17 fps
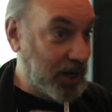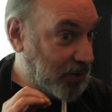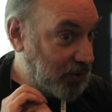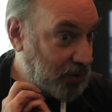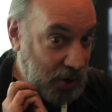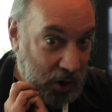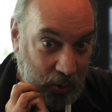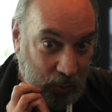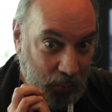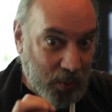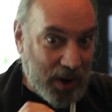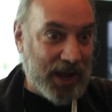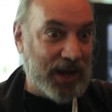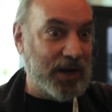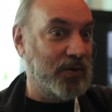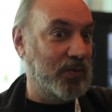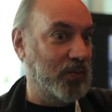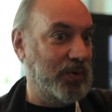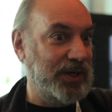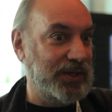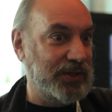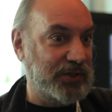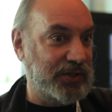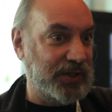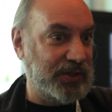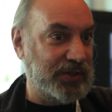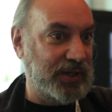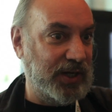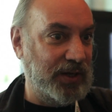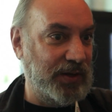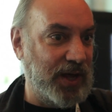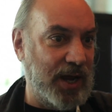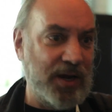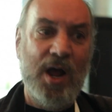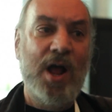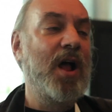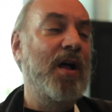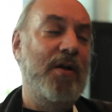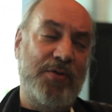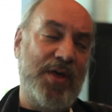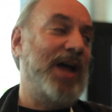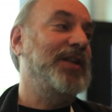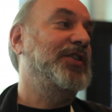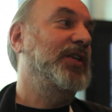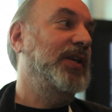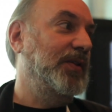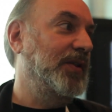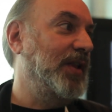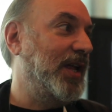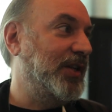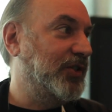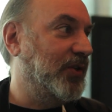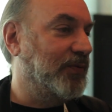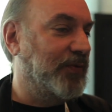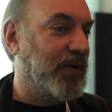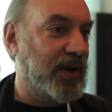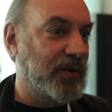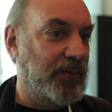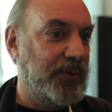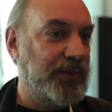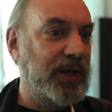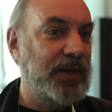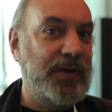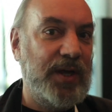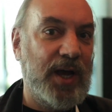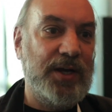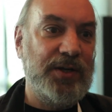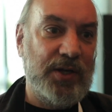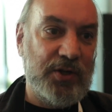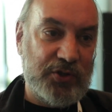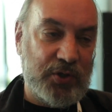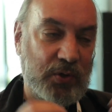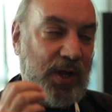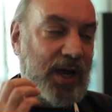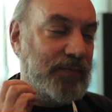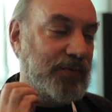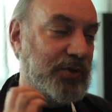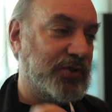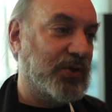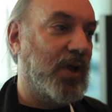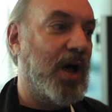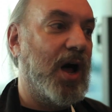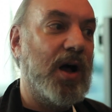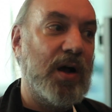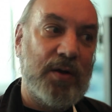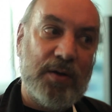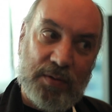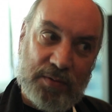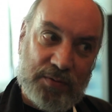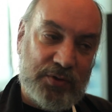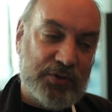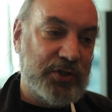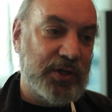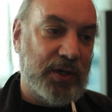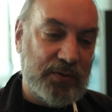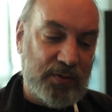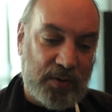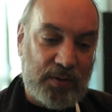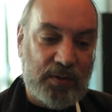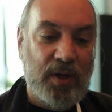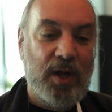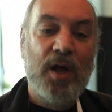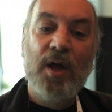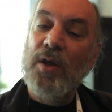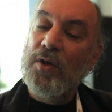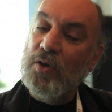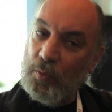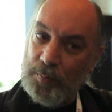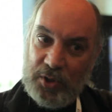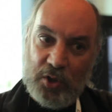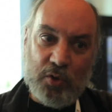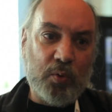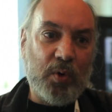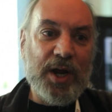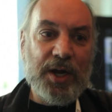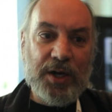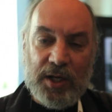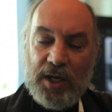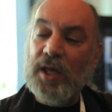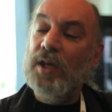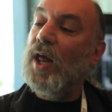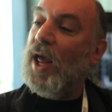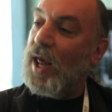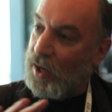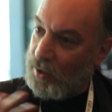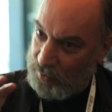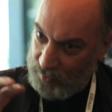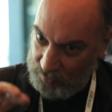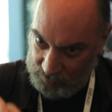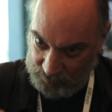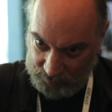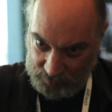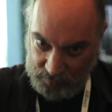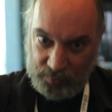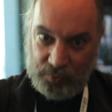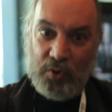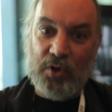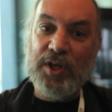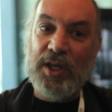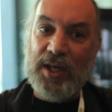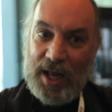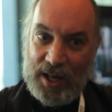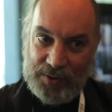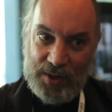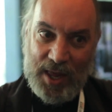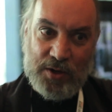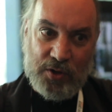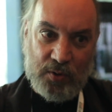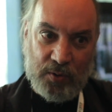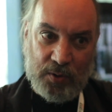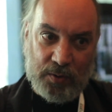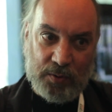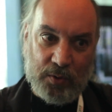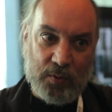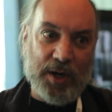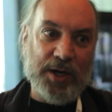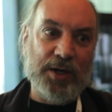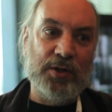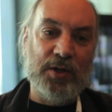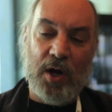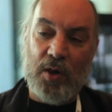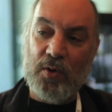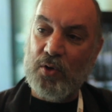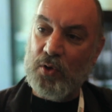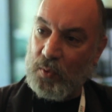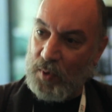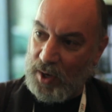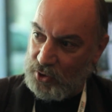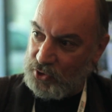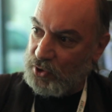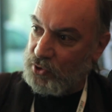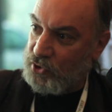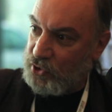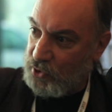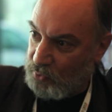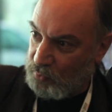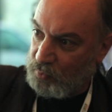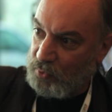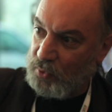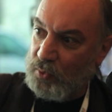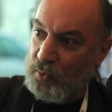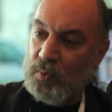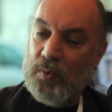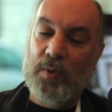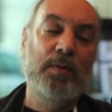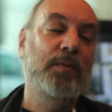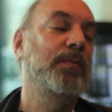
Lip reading: in no way are we insisting that that's it and that's the final thing. The idea is you'll have this log signal. You'll be grading it and looking at your graded color corrections through